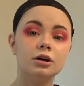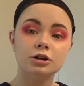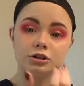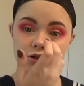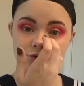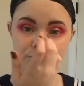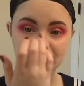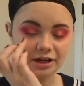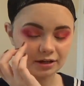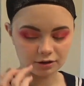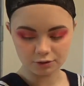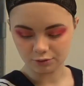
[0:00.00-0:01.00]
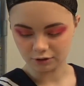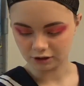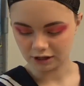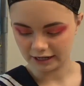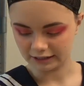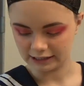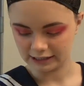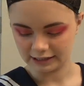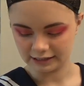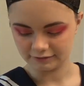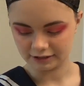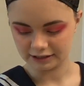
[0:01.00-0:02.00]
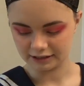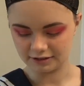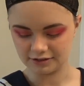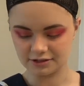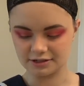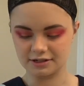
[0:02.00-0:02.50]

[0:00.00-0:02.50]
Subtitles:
just for my inner corner highlight, and everything else is